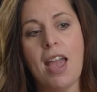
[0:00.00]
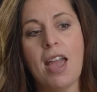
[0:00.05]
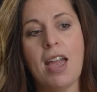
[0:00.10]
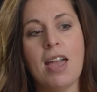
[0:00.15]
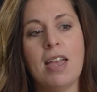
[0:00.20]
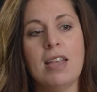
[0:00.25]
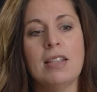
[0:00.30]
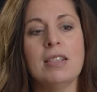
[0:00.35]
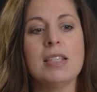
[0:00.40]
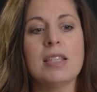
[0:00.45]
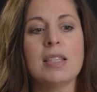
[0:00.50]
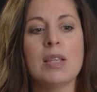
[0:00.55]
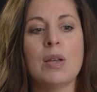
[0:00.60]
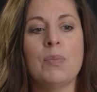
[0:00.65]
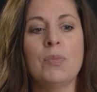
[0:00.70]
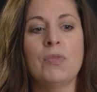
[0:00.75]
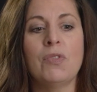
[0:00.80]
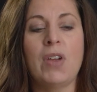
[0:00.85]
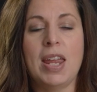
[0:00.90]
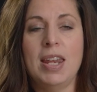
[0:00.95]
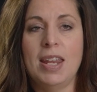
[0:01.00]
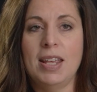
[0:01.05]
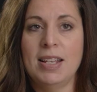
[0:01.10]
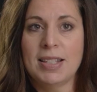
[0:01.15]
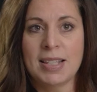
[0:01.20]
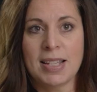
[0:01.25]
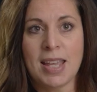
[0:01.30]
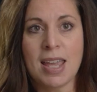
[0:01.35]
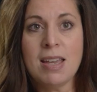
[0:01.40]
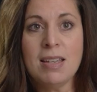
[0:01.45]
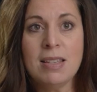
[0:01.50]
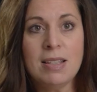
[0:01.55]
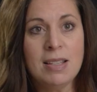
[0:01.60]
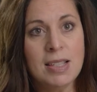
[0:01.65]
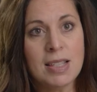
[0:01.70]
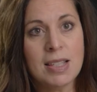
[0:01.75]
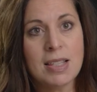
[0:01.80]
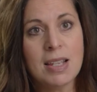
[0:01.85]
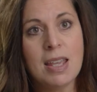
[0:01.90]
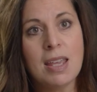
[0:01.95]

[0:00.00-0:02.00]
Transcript: and some rating scales.